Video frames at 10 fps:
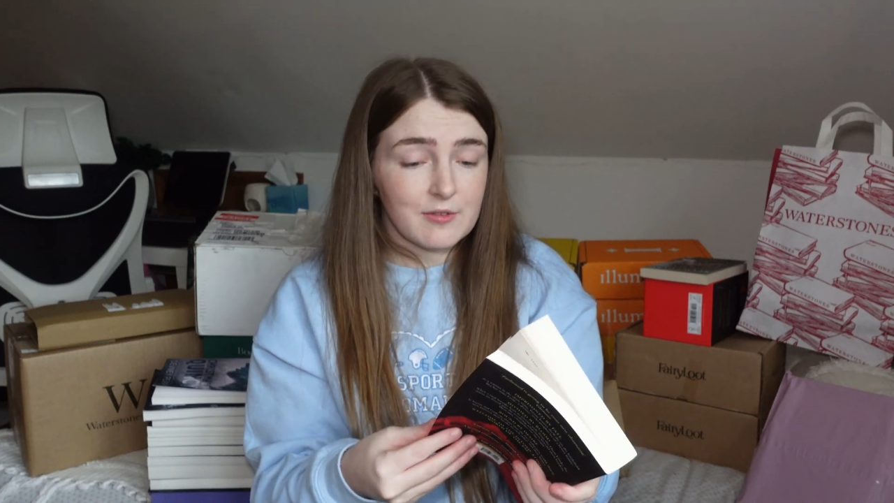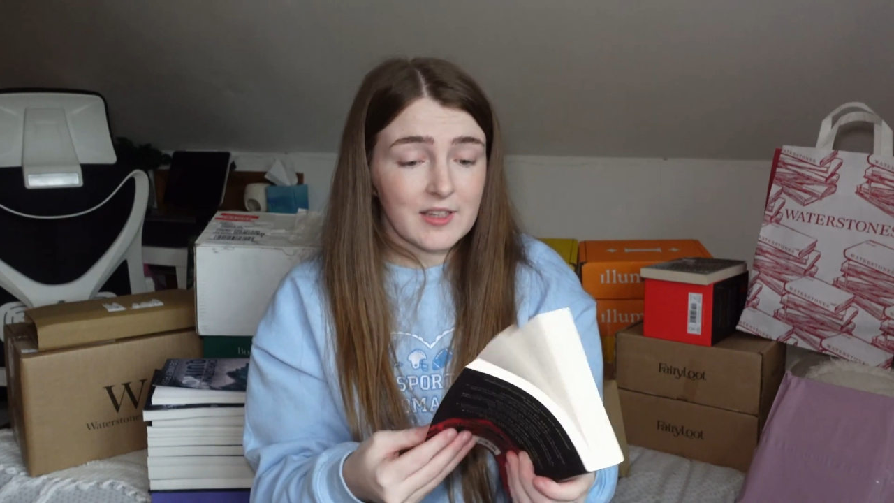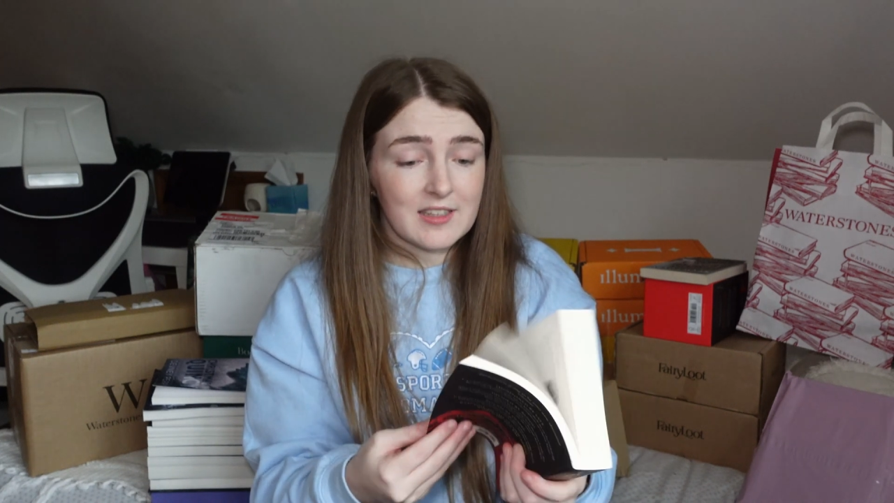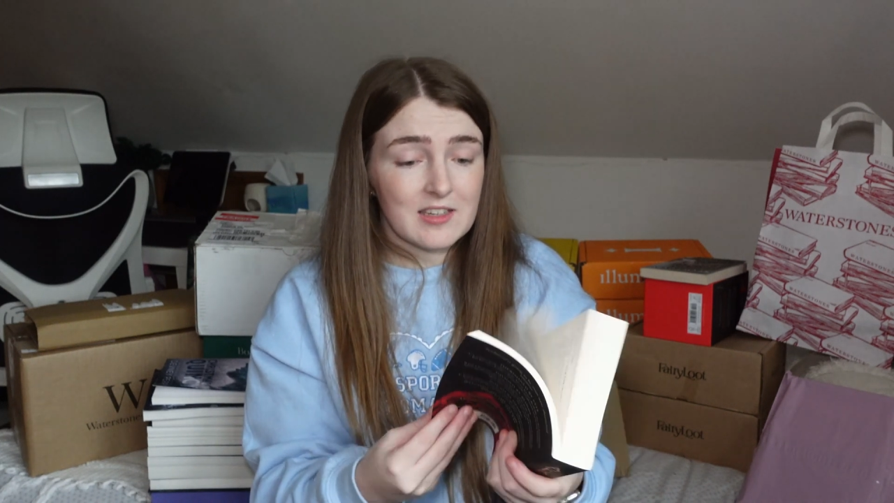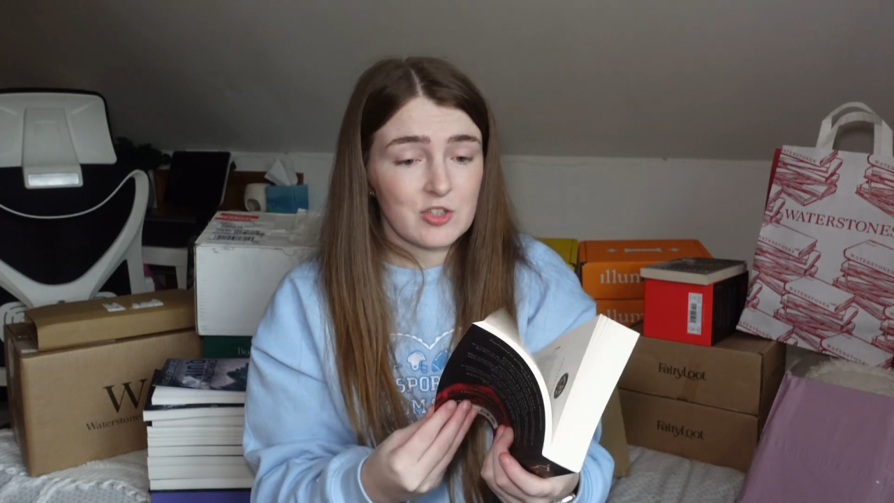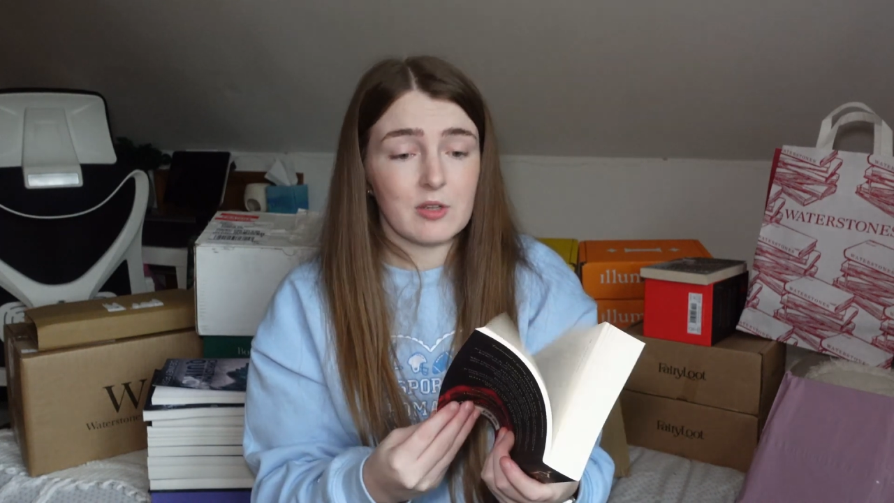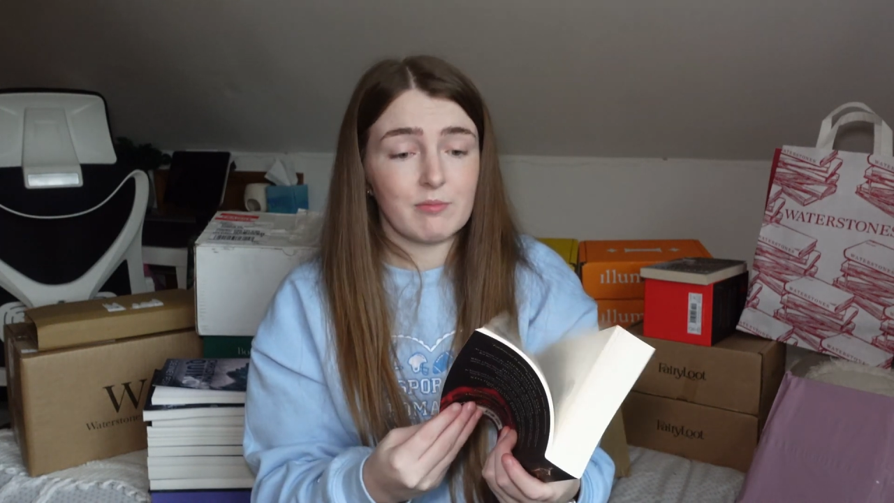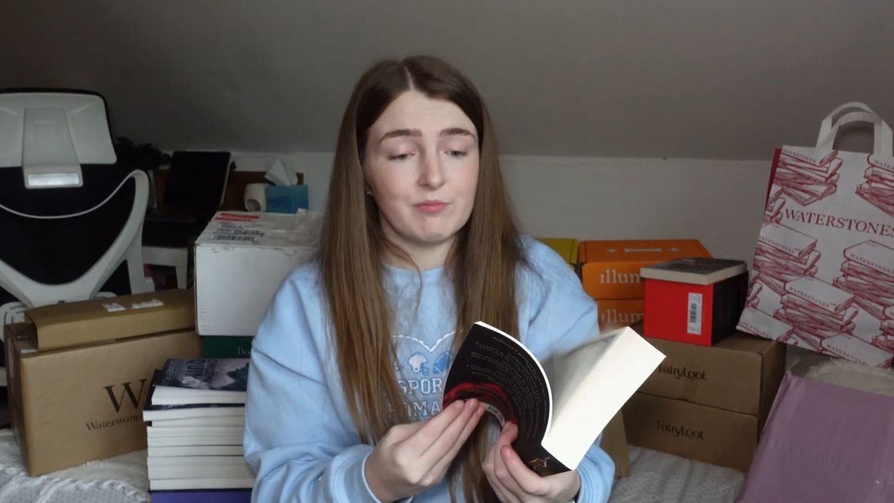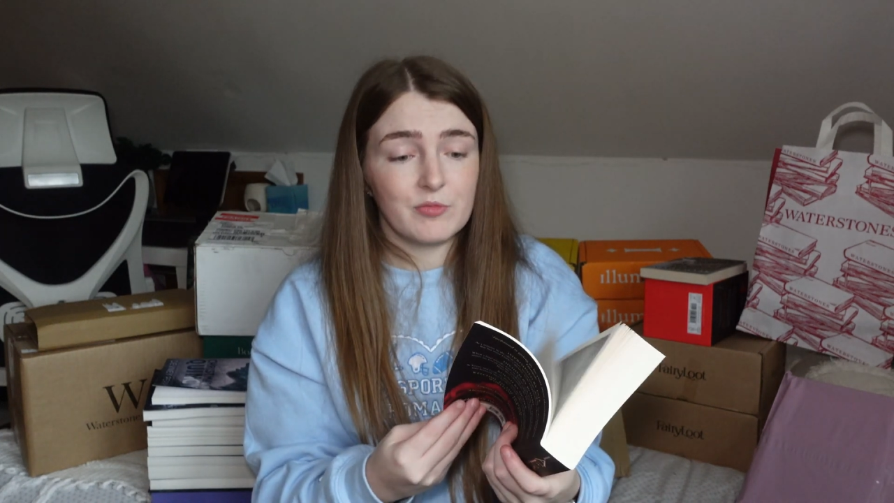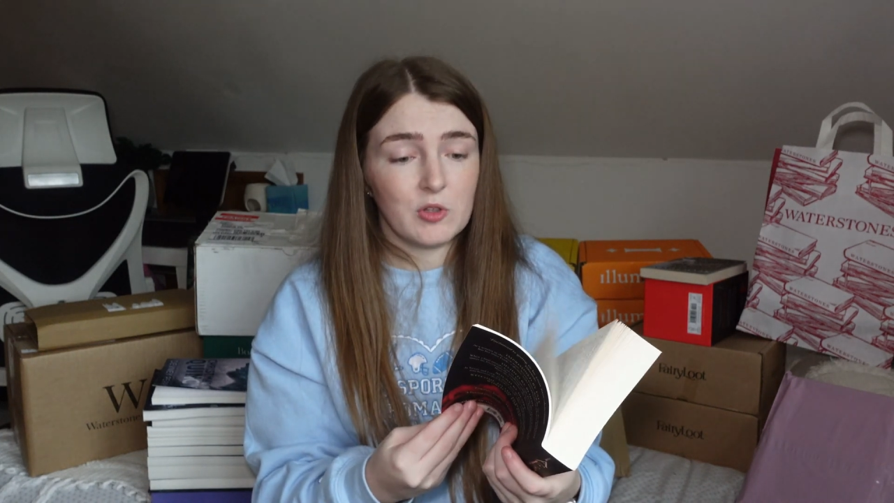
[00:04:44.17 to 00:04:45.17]

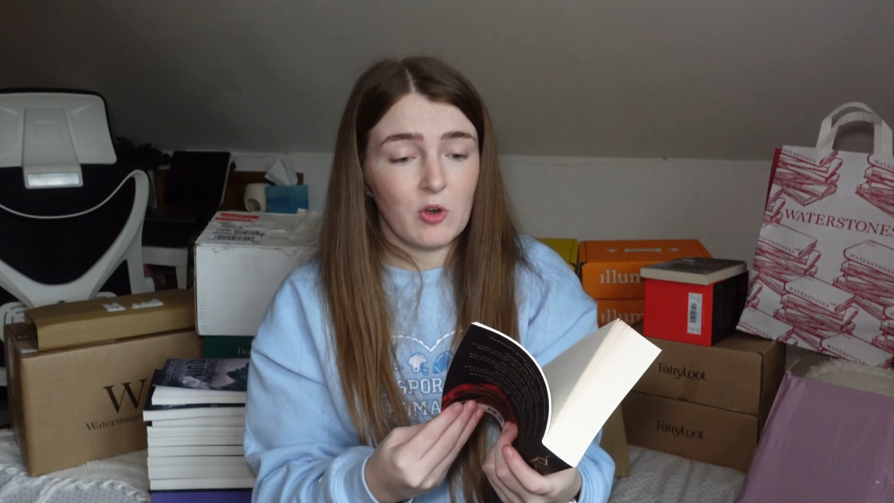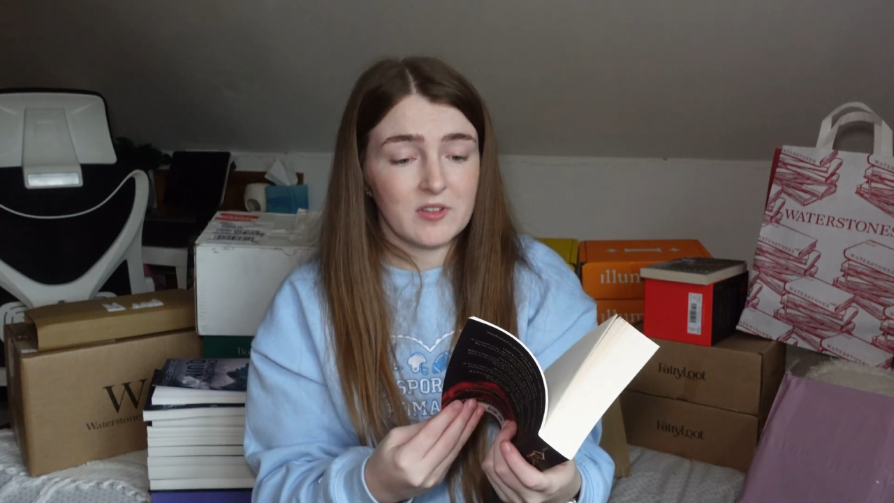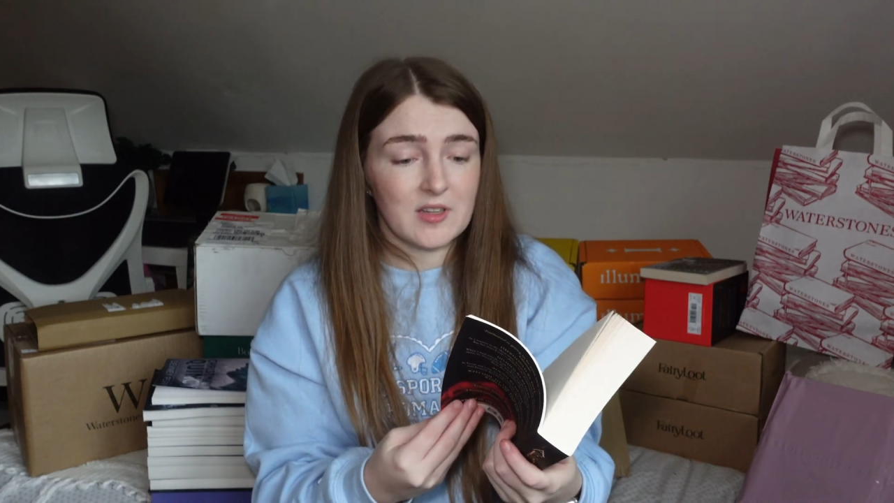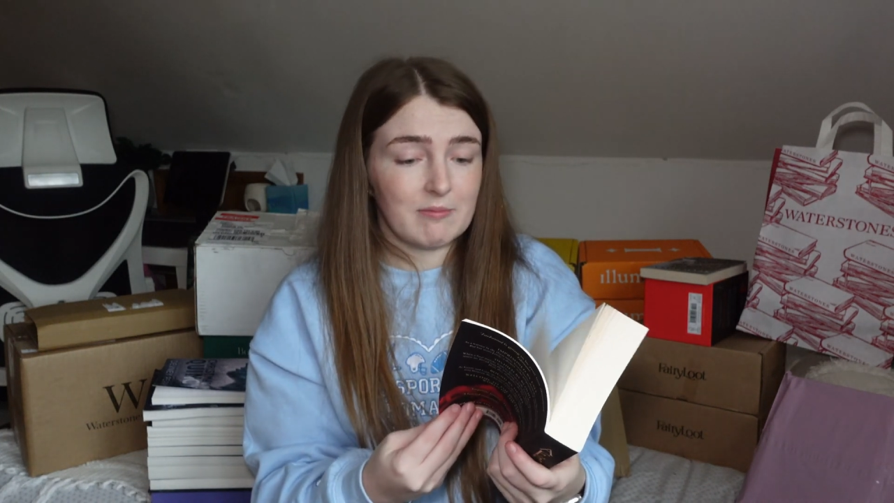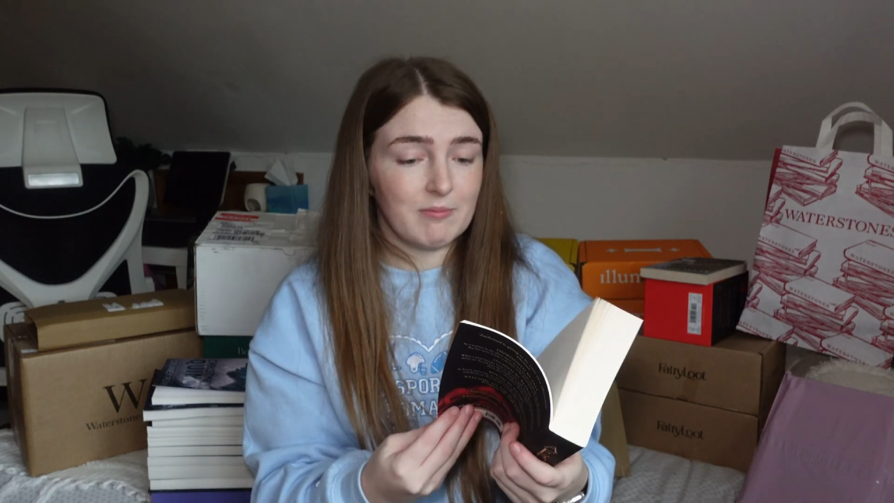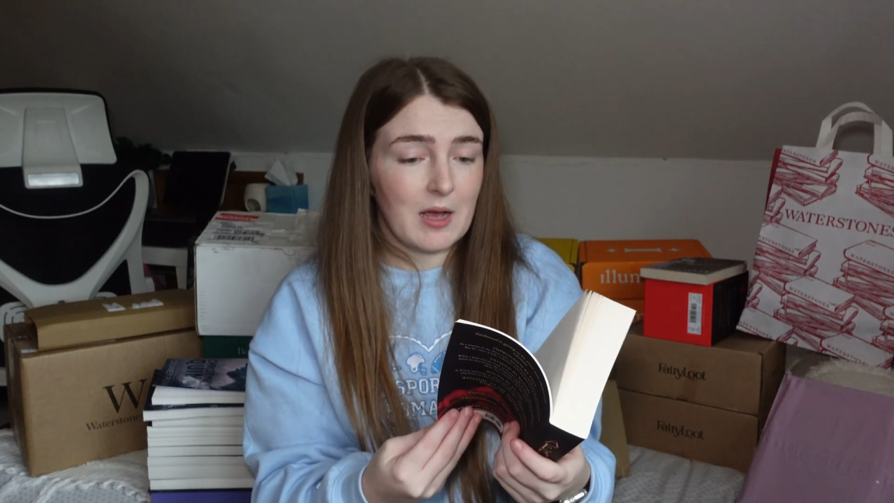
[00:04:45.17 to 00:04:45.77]
edition content,